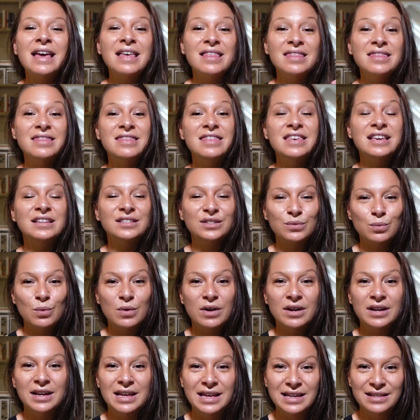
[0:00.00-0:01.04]
this
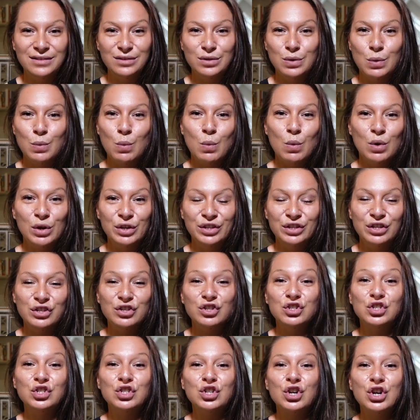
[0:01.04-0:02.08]
one is the one
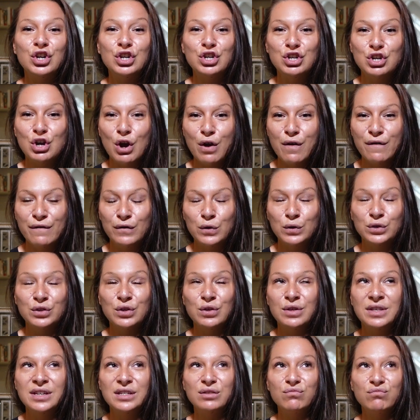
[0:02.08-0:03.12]
to go for. So
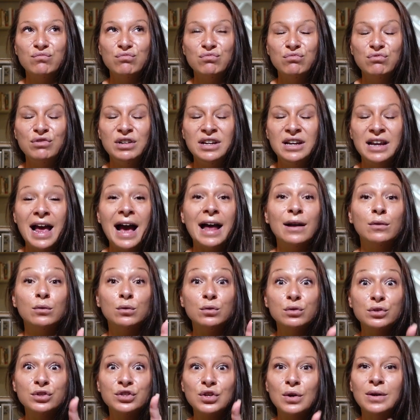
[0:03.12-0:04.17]
this and
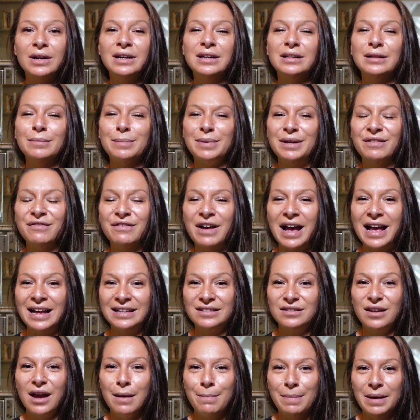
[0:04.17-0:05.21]
also a little bit of
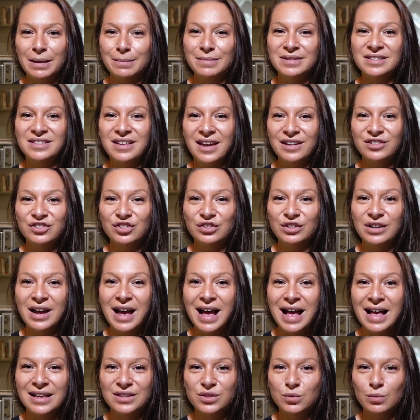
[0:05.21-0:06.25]
anti-pigmentation
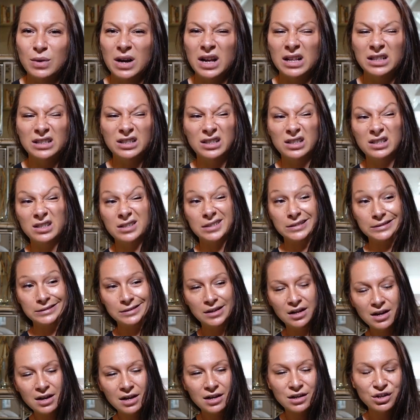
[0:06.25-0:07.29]
as well, just
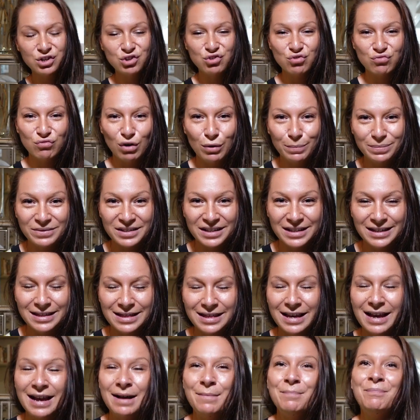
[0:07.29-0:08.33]
dropped in
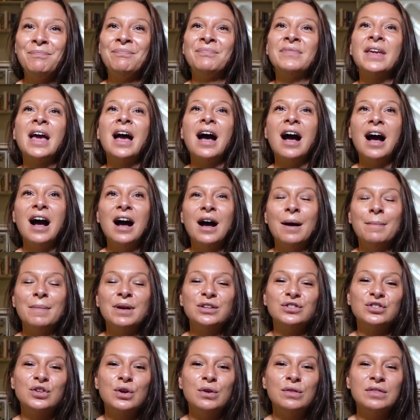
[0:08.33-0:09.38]
there.
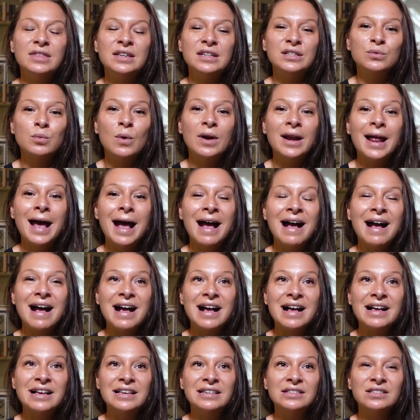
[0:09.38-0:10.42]
So this one
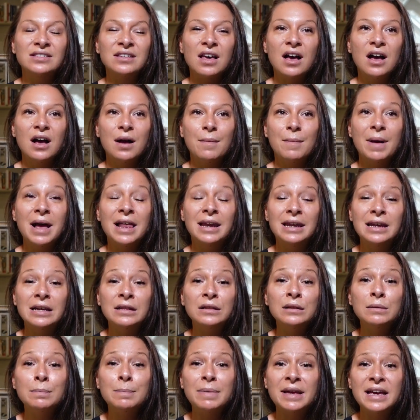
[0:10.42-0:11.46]
has a
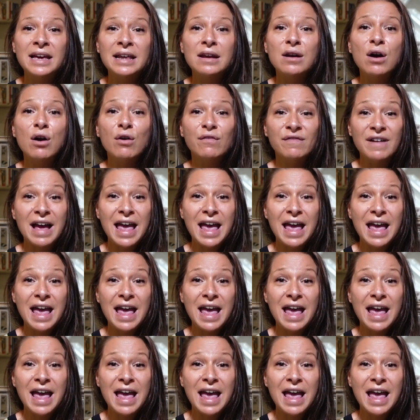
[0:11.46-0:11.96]
little bit of